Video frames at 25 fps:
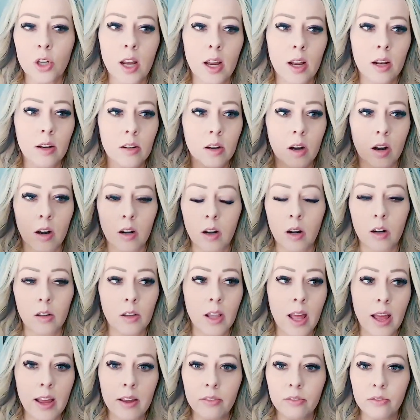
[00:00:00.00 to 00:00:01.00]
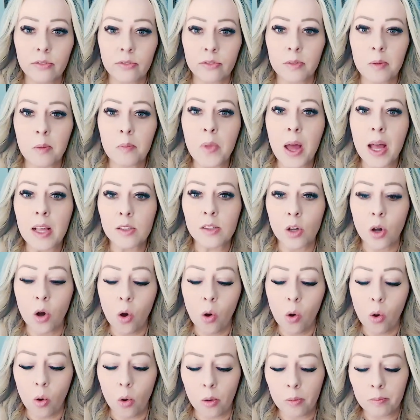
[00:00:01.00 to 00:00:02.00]
and our life as a
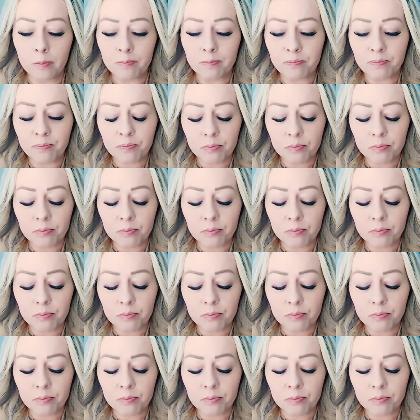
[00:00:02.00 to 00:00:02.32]
whole.